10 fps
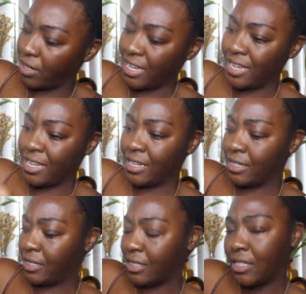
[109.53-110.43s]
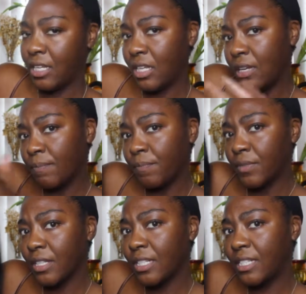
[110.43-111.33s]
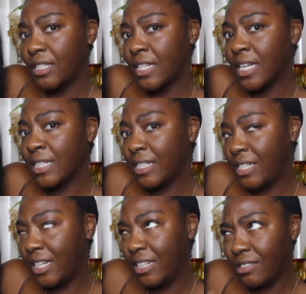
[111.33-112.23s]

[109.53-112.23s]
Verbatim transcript: is 16